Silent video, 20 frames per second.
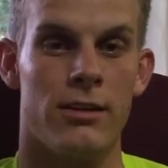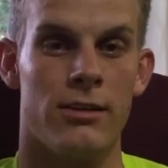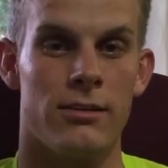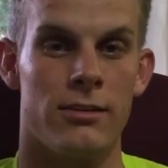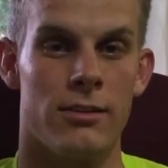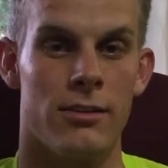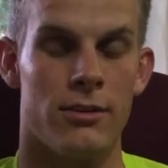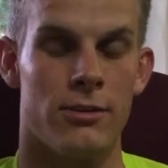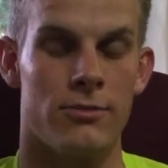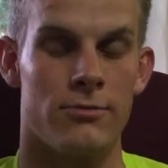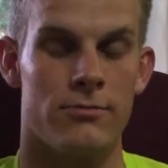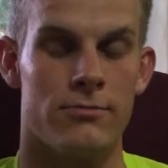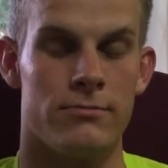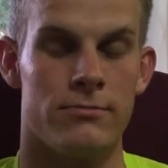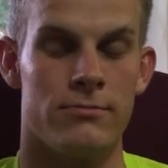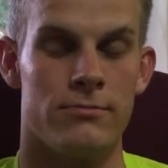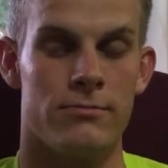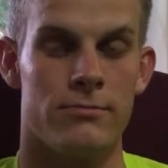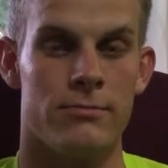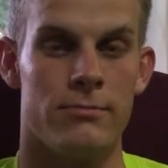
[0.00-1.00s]
So
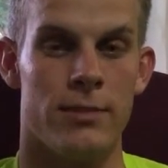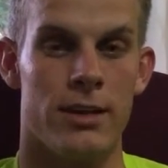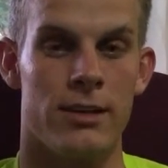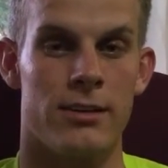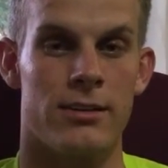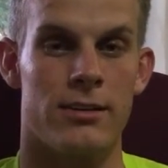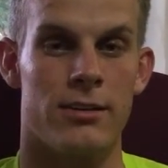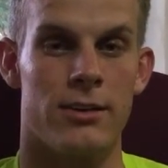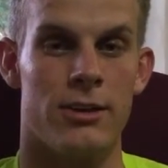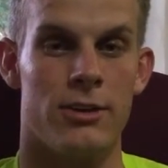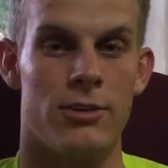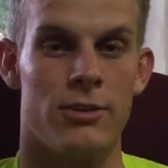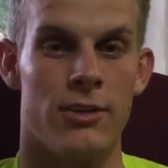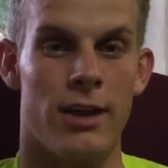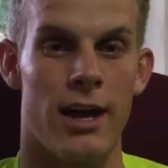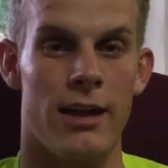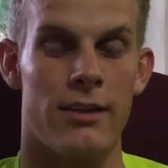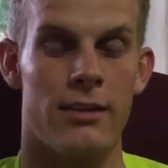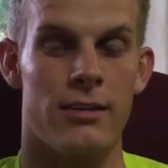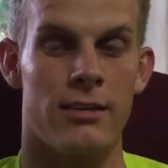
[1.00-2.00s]
make sure that you do that,